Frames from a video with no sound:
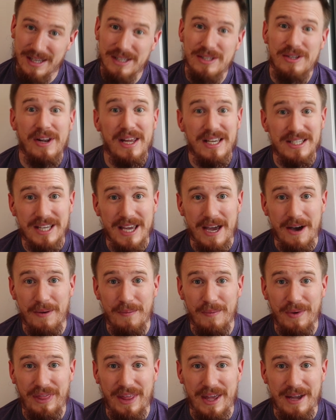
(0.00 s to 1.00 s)
So let's get
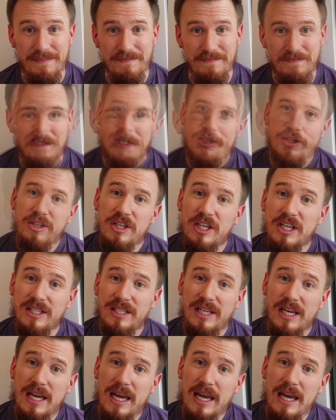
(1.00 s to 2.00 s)
on with it. So as you can
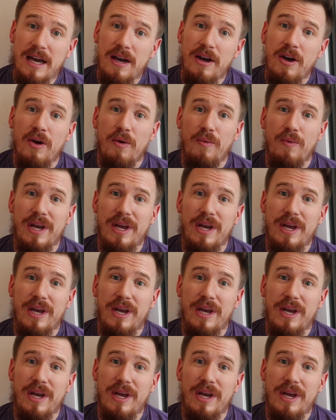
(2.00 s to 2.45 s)
see here,